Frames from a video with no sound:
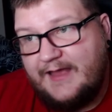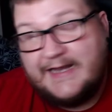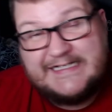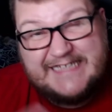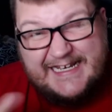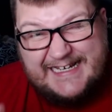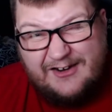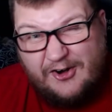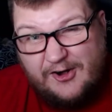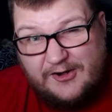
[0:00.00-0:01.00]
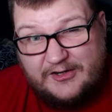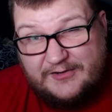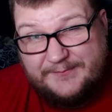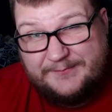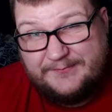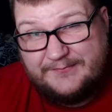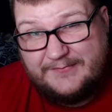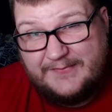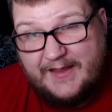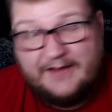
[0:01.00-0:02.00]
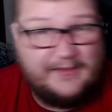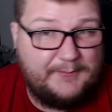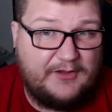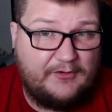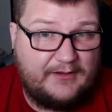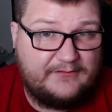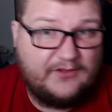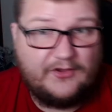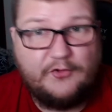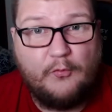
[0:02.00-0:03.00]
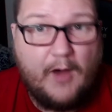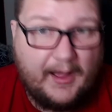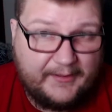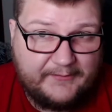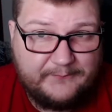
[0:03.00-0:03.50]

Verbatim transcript: And it's getting harder. And let me go ahead and tell you why.